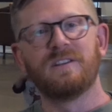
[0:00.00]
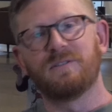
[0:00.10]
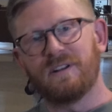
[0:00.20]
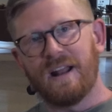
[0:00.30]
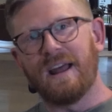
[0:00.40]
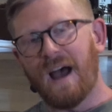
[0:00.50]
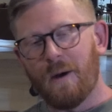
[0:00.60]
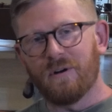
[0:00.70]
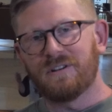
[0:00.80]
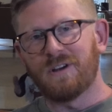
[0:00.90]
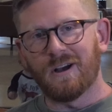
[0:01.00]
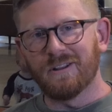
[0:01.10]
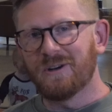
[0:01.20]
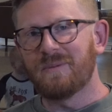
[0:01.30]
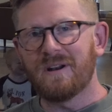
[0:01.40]
So today, I want to talk a
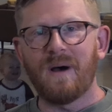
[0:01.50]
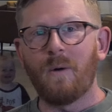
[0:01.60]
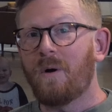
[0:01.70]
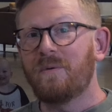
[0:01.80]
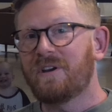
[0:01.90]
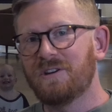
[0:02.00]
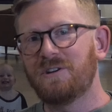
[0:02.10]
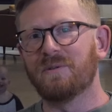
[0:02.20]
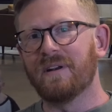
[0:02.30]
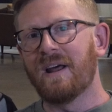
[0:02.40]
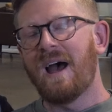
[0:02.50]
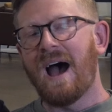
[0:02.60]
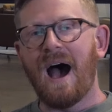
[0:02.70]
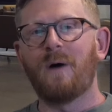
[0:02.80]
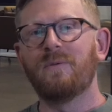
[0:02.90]
little bit about what we can do and
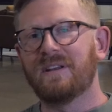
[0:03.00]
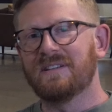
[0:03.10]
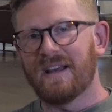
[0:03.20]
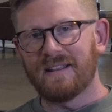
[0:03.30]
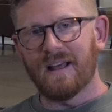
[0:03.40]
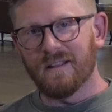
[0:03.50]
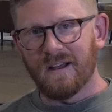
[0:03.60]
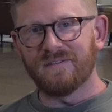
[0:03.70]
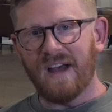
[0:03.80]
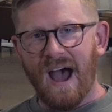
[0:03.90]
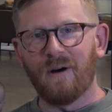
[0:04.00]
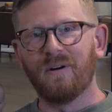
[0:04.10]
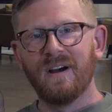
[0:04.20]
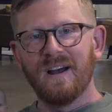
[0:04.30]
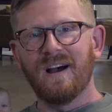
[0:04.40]
how we can take that love
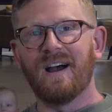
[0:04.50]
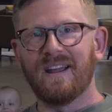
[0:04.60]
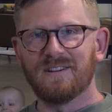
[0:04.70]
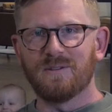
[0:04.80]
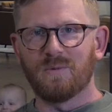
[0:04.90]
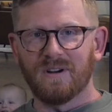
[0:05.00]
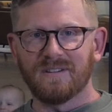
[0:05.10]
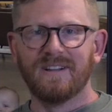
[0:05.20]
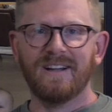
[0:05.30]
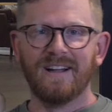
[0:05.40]
out uh, into the world.